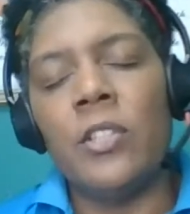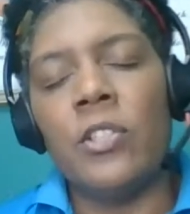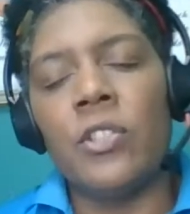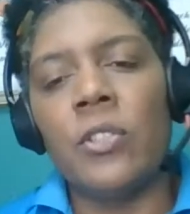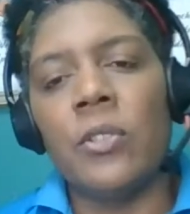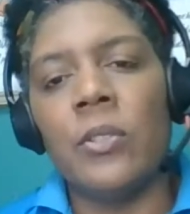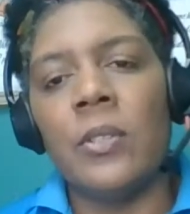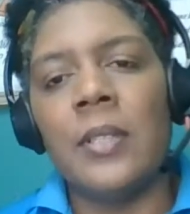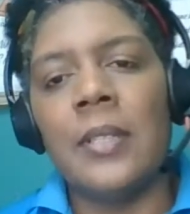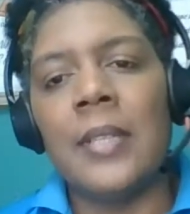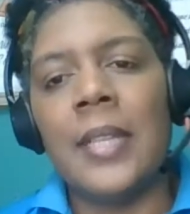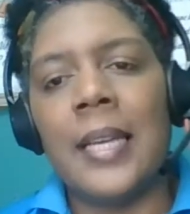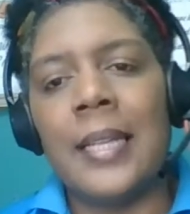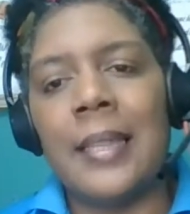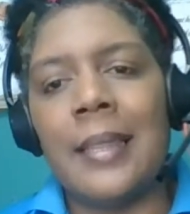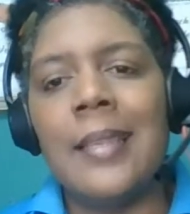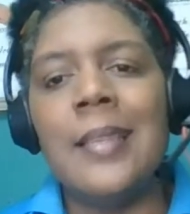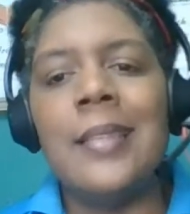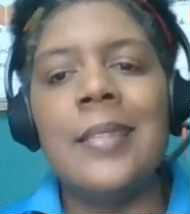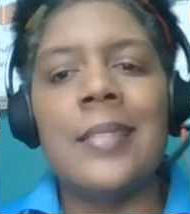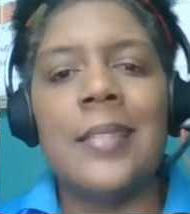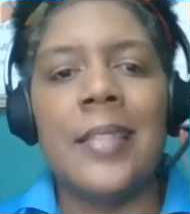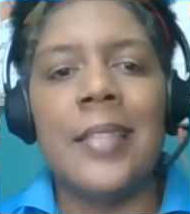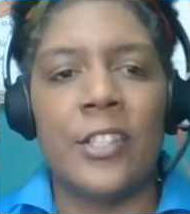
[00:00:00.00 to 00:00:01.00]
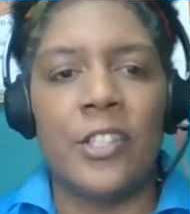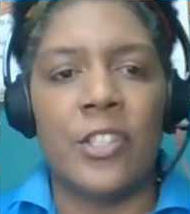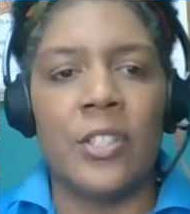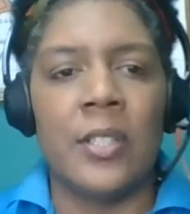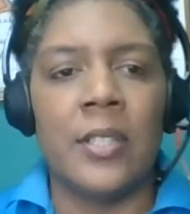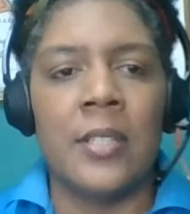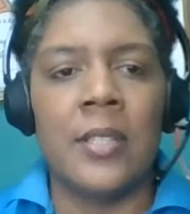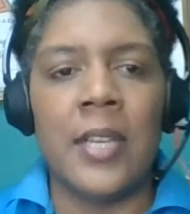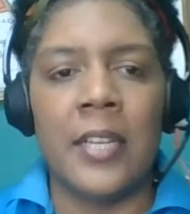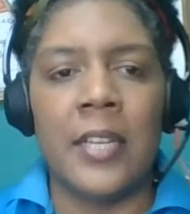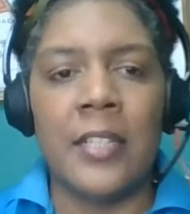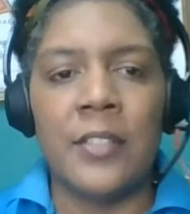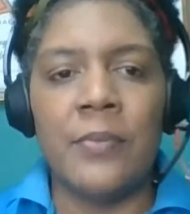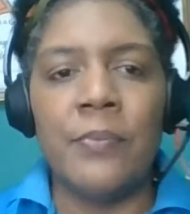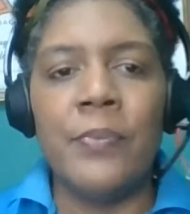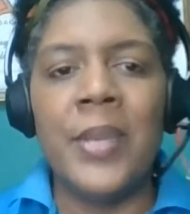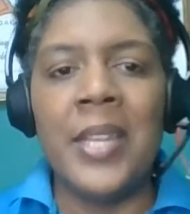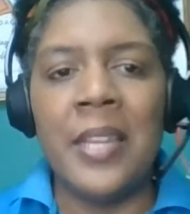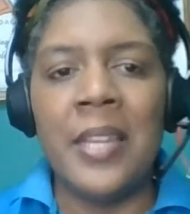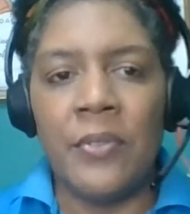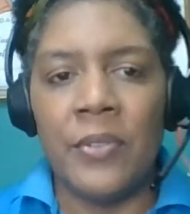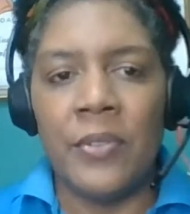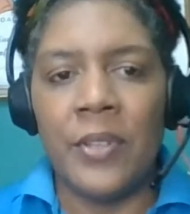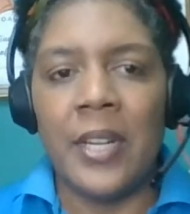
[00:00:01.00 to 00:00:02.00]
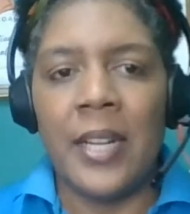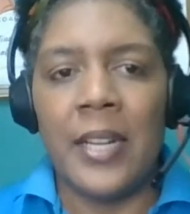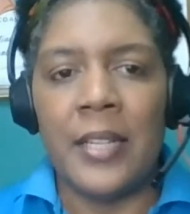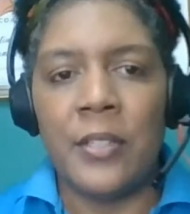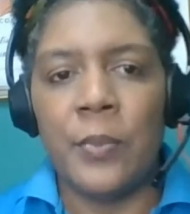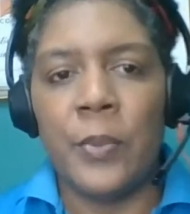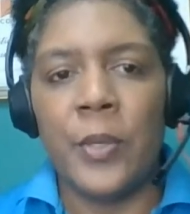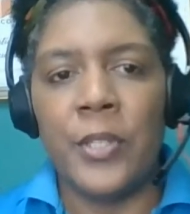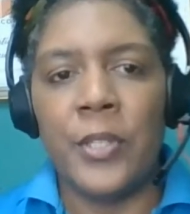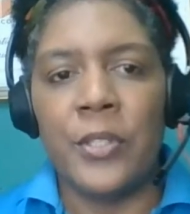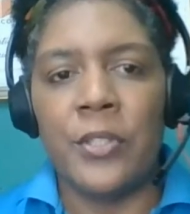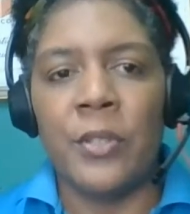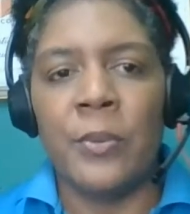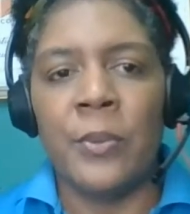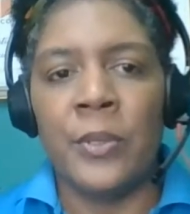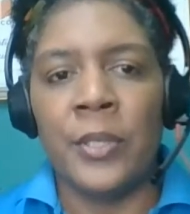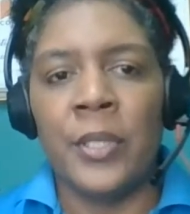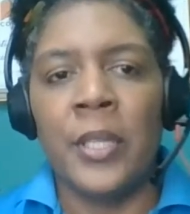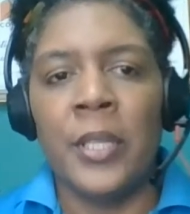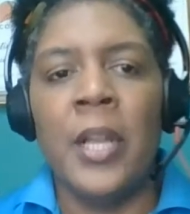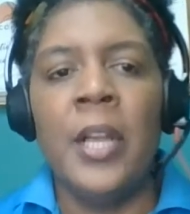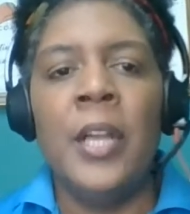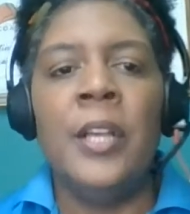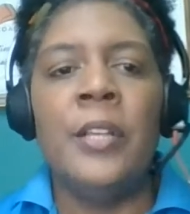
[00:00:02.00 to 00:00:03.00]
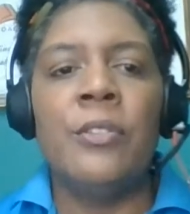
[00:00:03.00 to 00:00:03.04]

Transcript: sure that these sessions are as meaningful as possible.